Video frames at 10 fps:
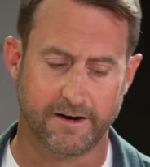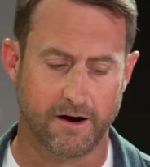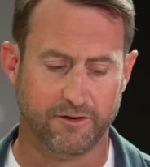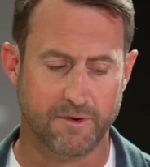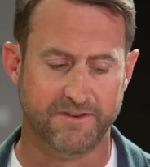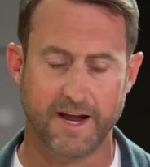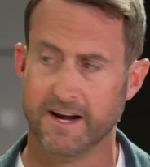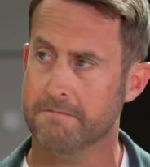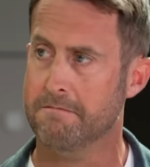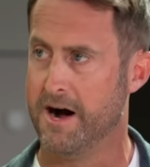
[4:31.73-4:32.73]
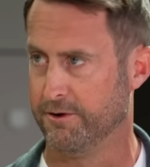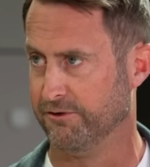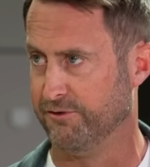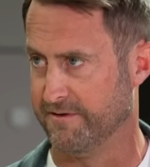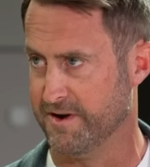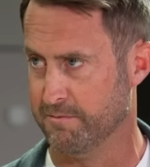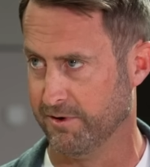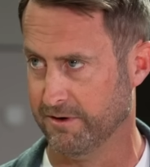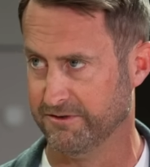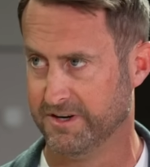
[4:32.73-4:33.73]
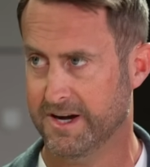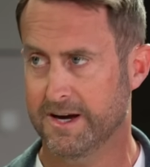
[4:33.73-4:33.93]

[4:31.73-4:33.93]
there is we've taken a model-driven approach,